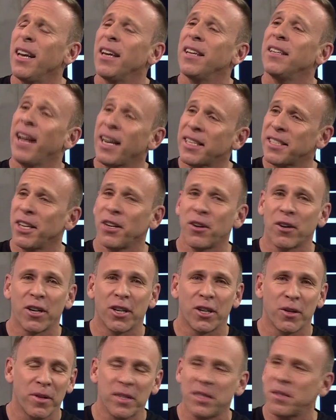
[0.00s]
Next thing you've got to
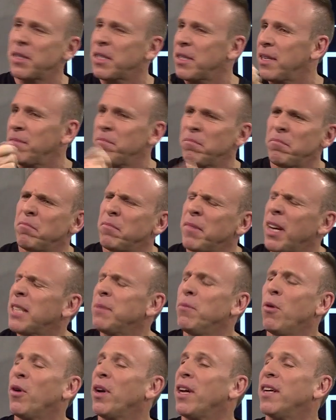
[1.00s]
do is just next
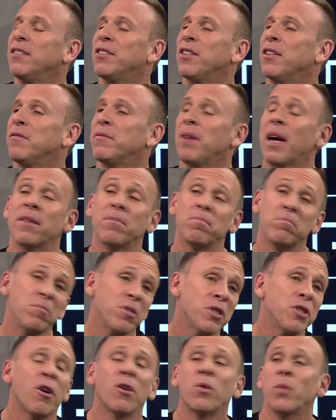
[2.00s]
morning, sort of like
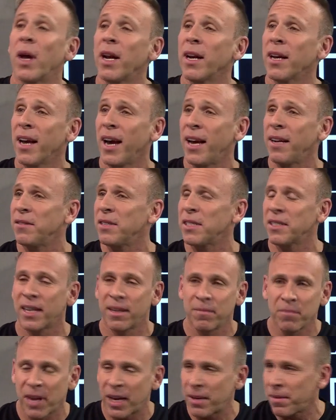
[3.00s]
start well again. Just
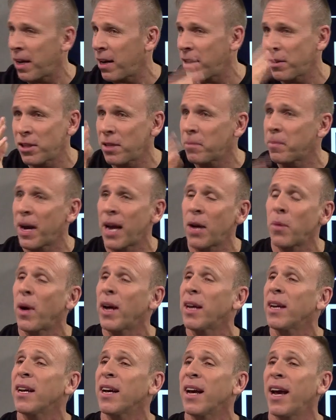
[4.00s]
get onto the
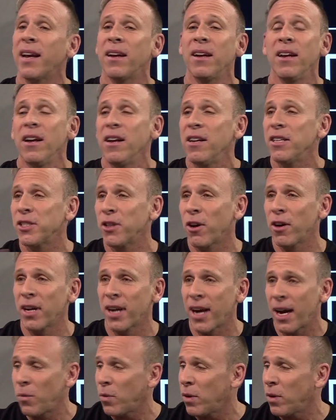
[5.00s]
bandwagon again, start again.